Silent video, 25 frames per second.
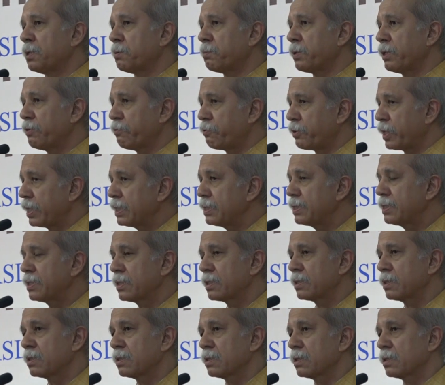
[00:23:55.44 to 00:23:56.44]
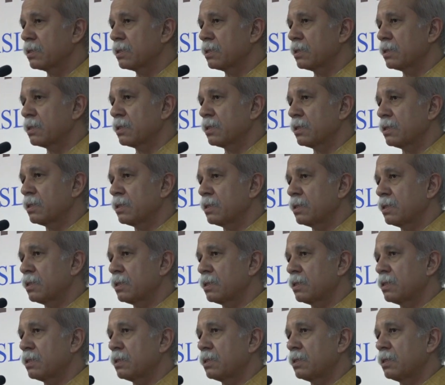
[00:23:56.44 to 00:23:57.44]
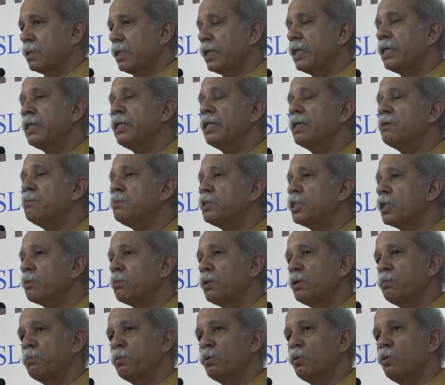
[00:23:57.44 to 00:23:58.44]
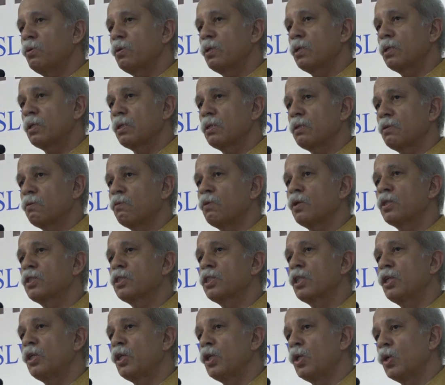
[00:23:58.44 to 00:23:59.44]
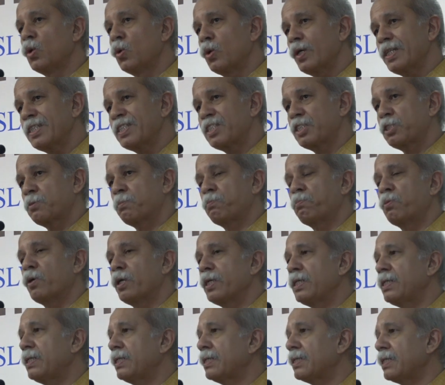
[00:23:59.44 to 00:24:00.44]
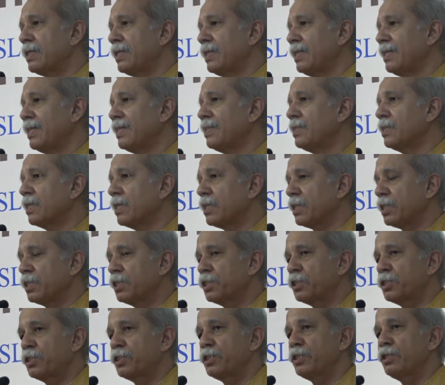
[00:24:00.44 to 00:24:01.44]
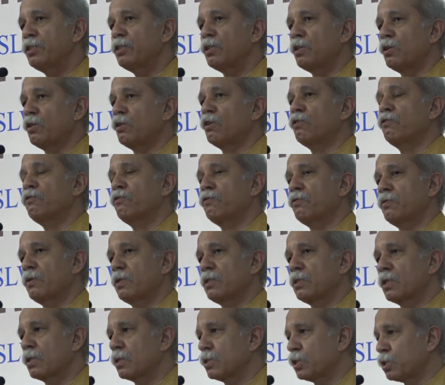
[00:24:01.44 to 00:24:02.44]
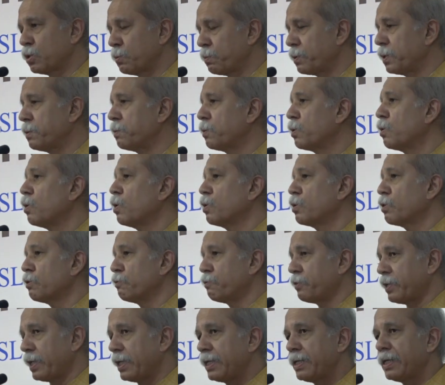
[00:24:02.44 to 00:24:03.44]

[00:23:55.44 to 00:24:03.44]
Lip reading: My friends, ADM Jabalpur was the lowest point in the history of the Supreme Court of